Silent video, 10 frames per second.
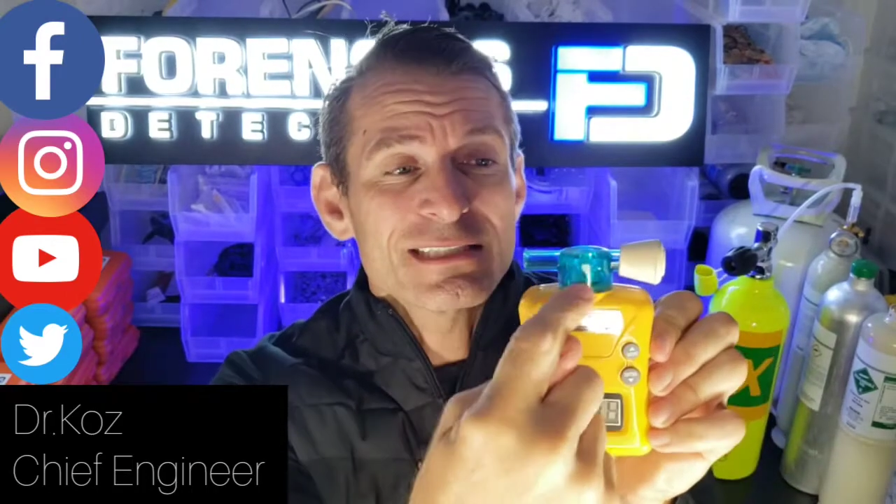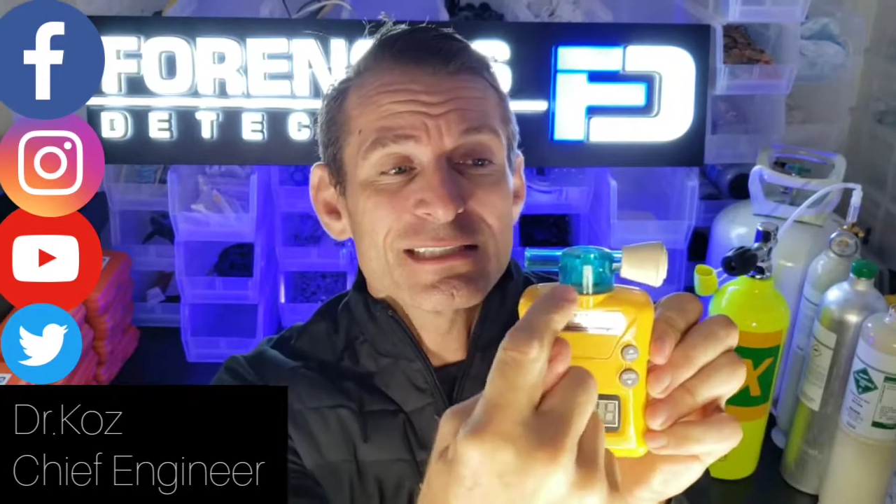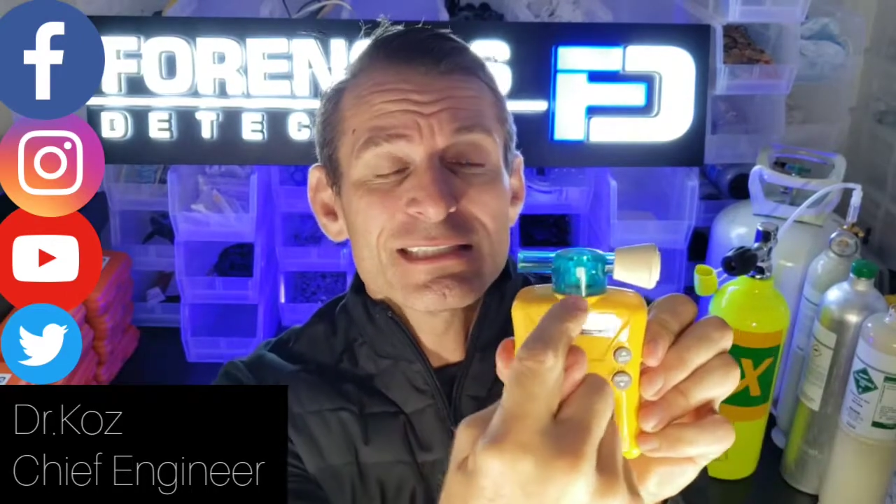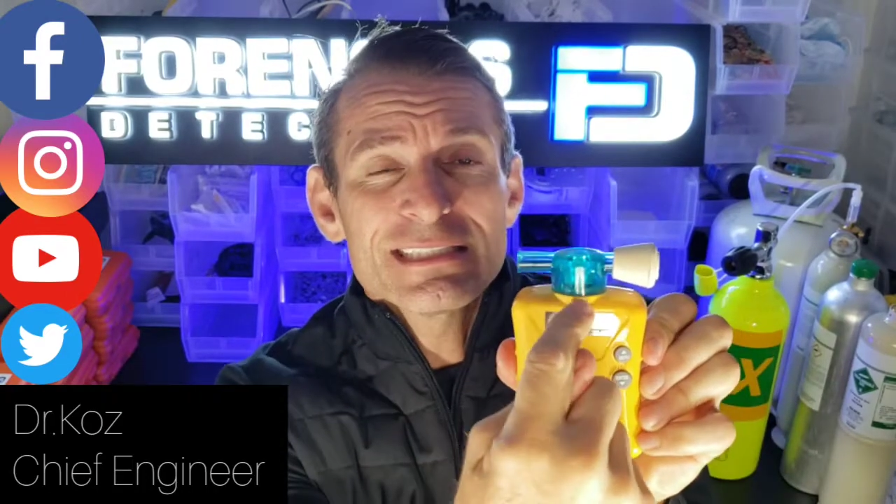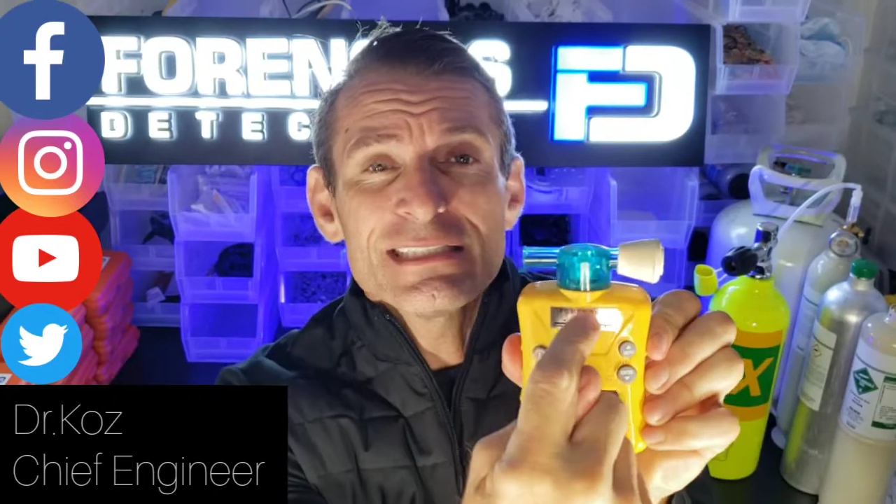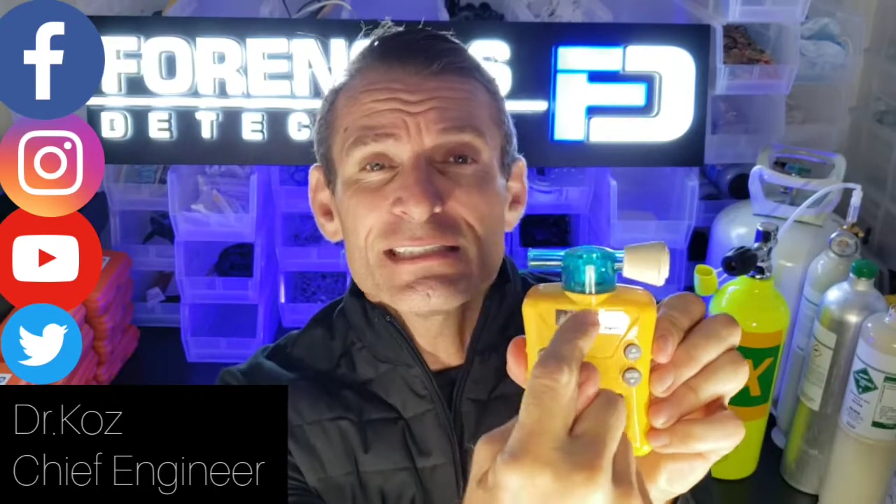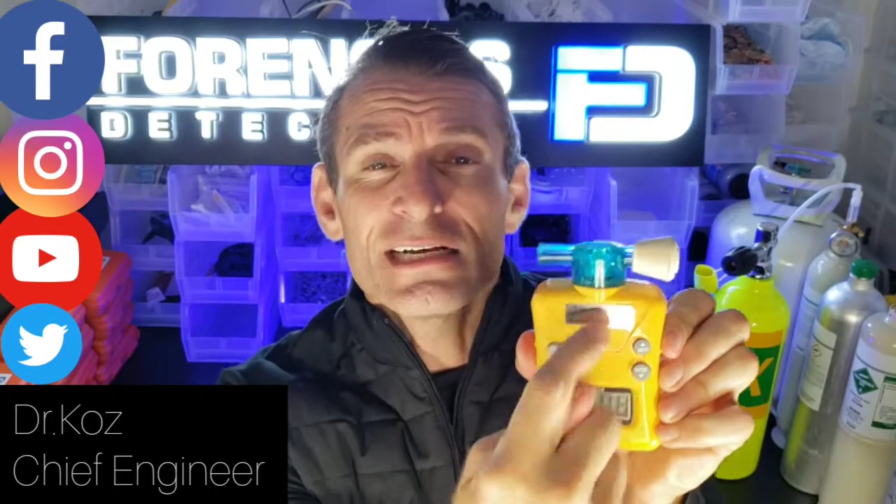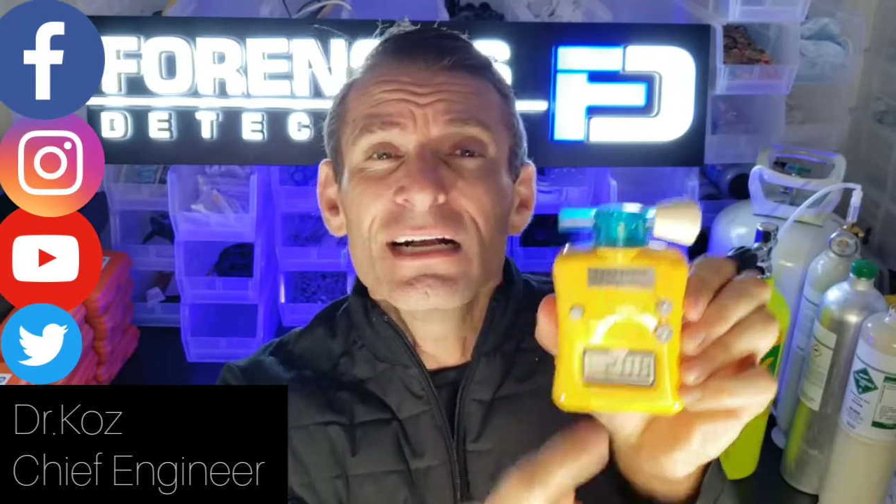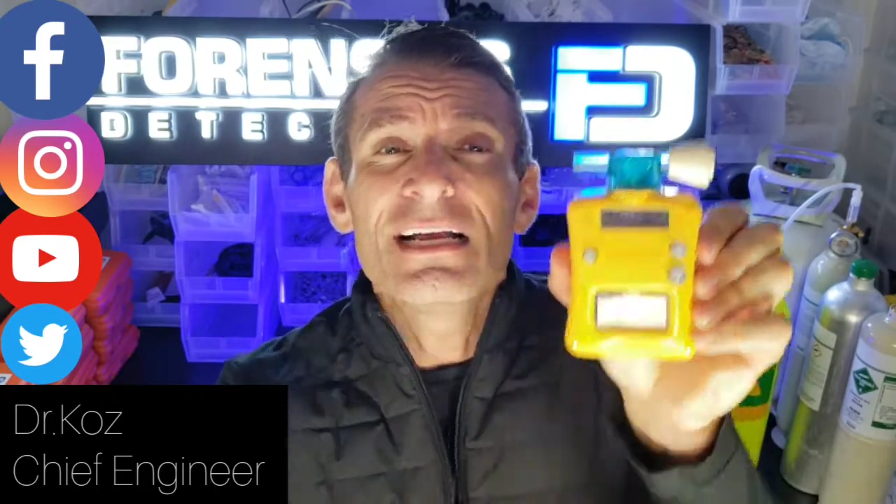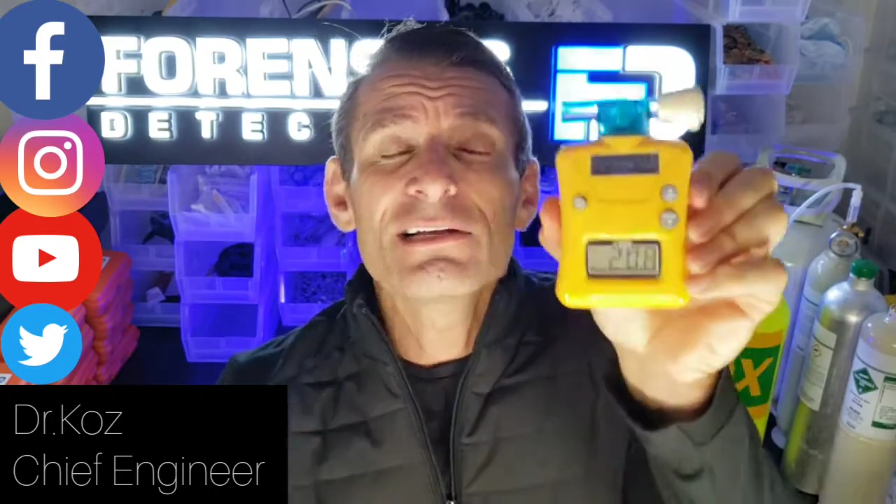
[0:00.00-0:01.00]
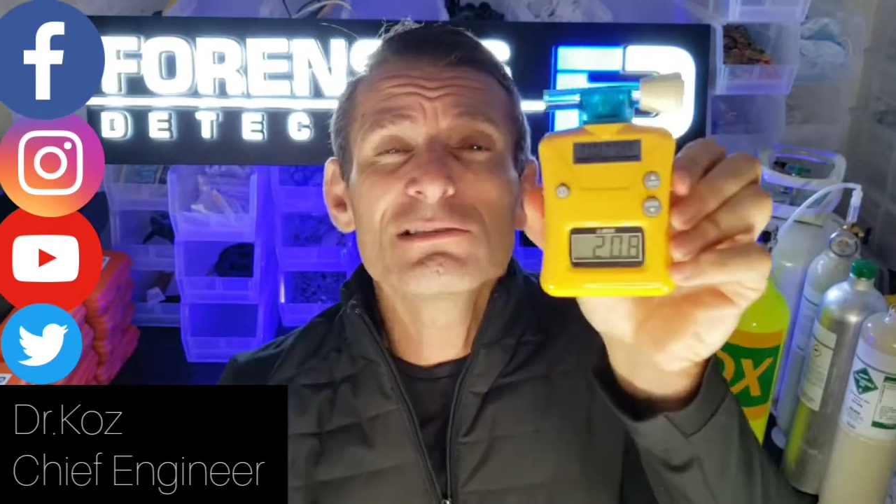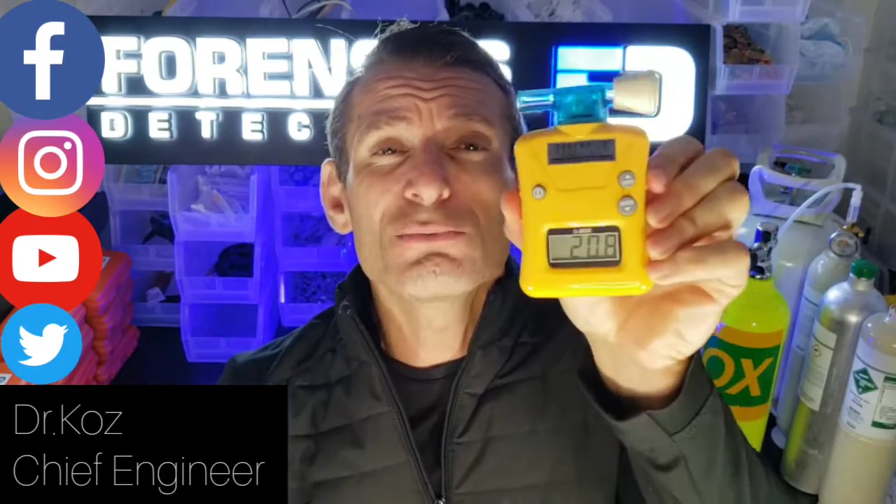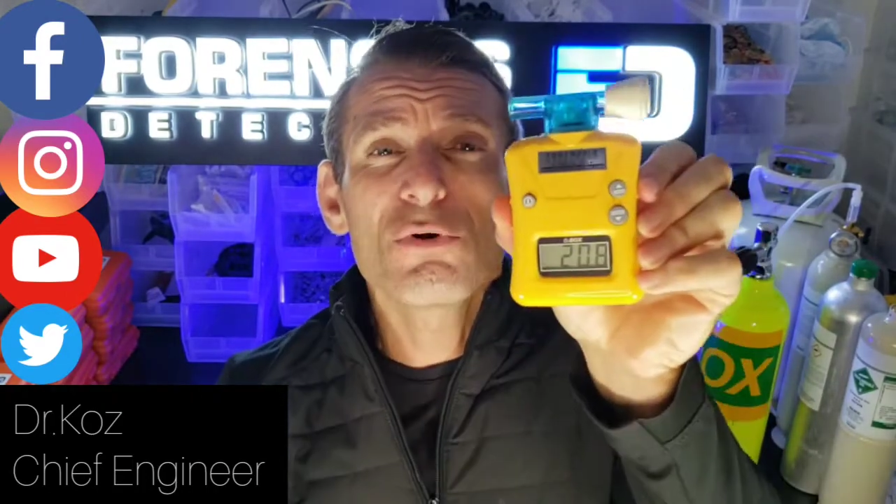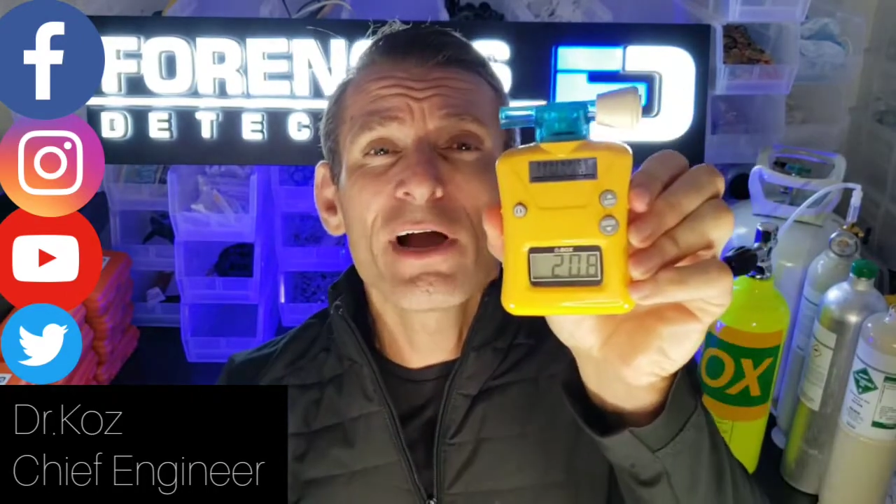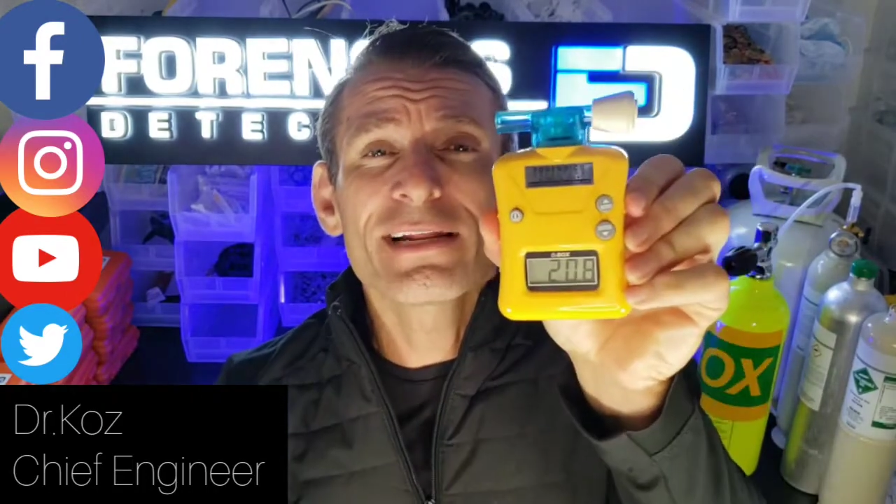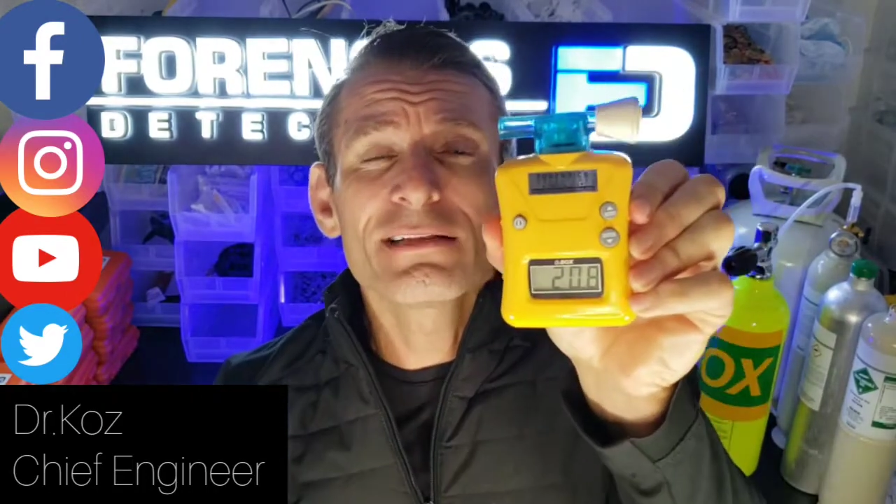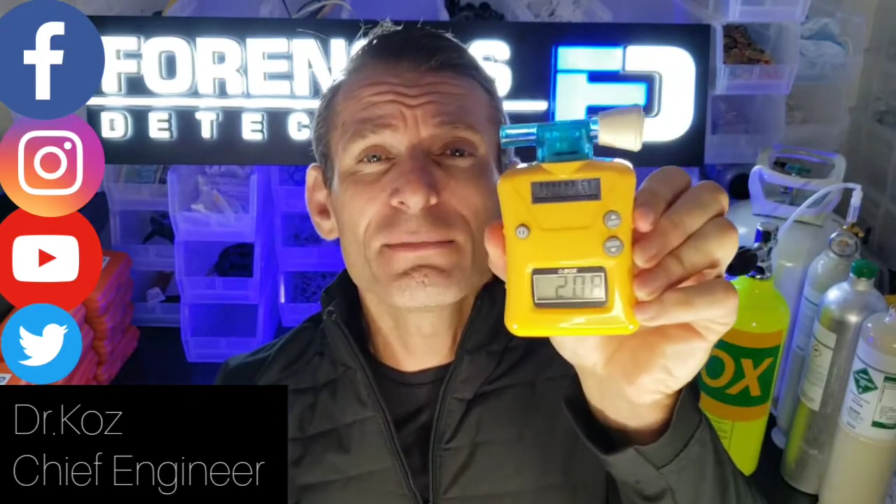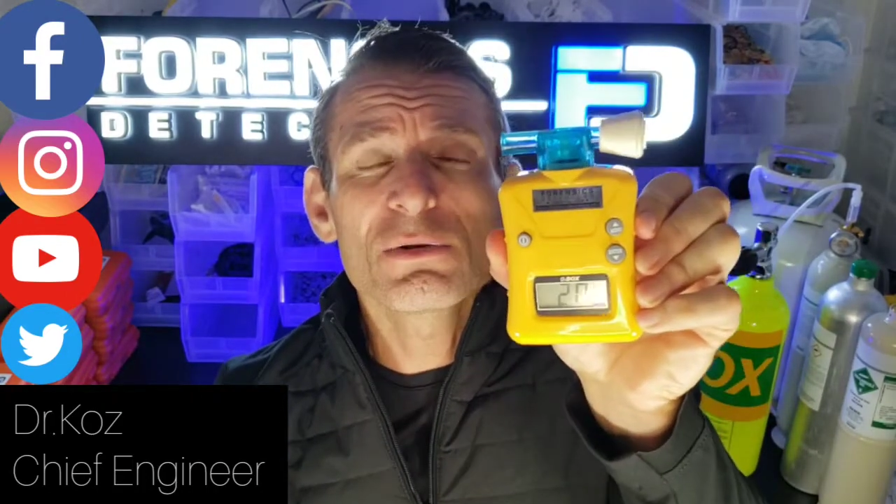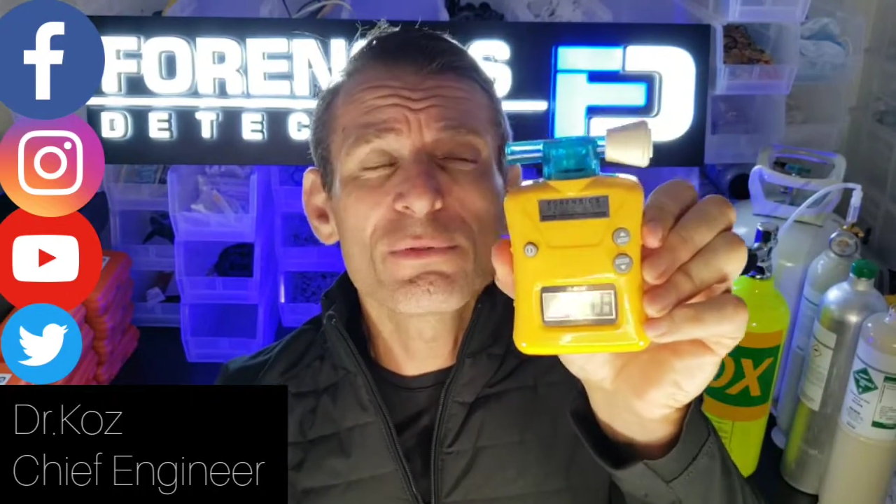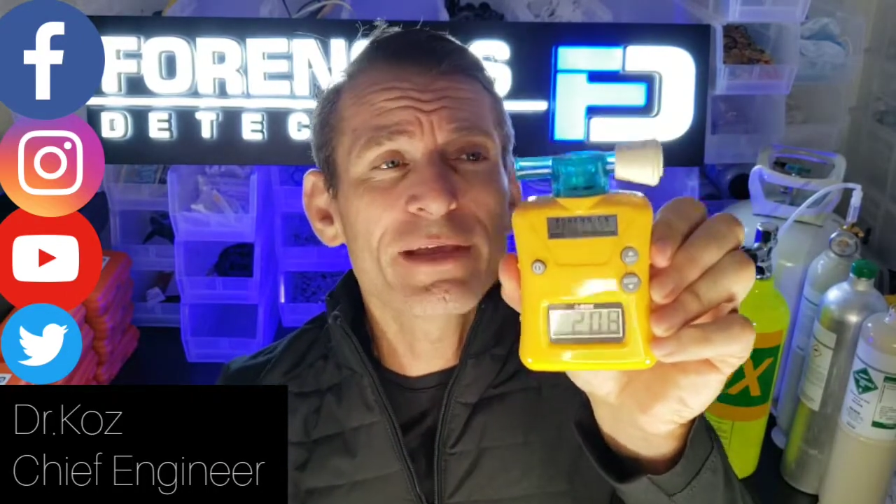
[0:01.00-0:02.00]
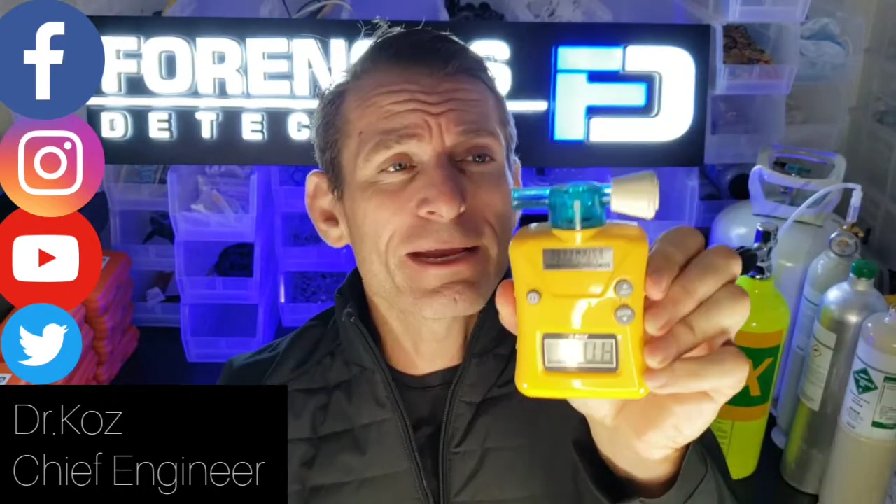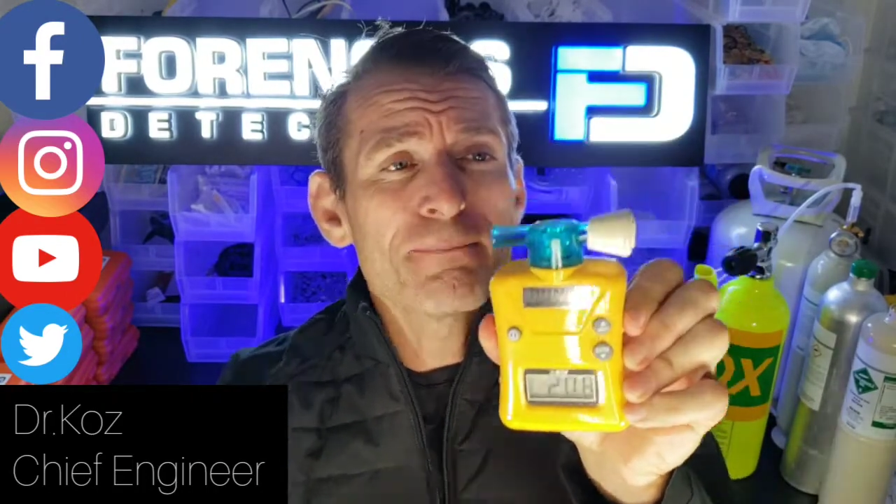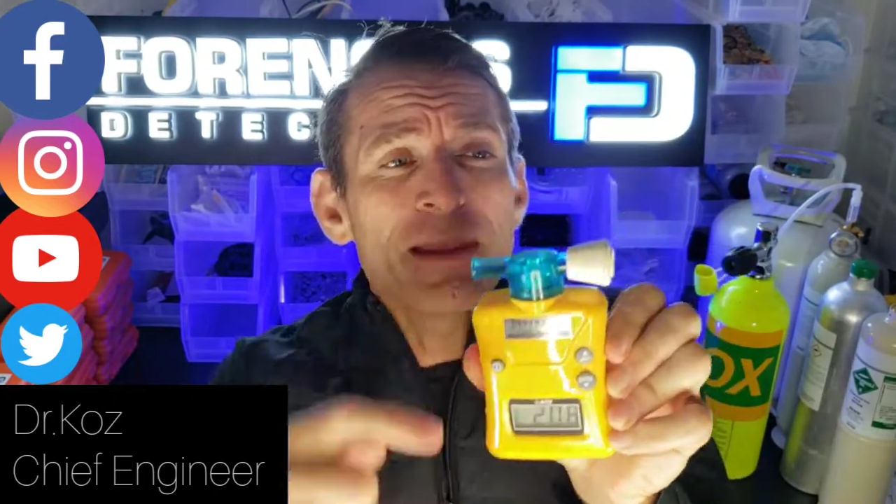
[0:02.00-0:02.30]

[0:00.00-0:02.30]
The sensor is right in the middle there.